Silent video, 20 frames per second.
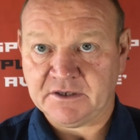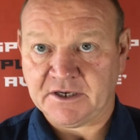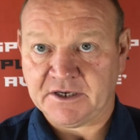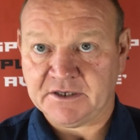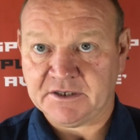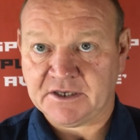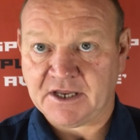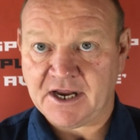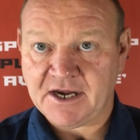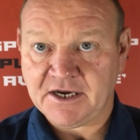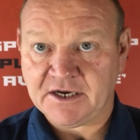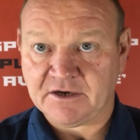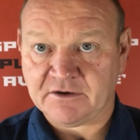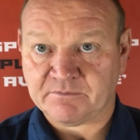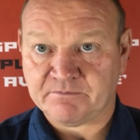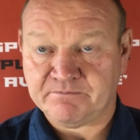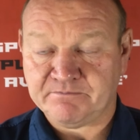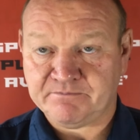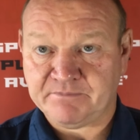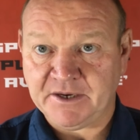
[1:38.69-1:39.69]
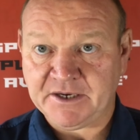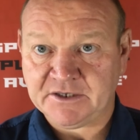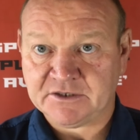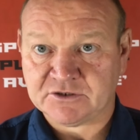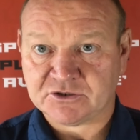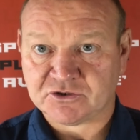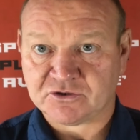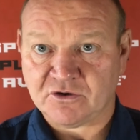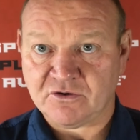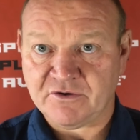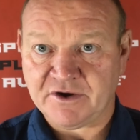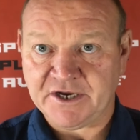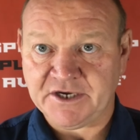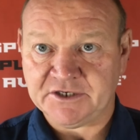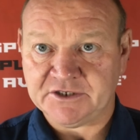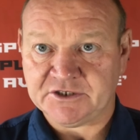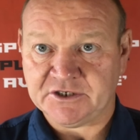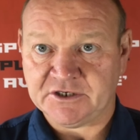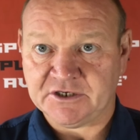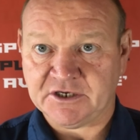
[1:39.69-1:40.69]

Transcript: and Dan had a big, strong engine.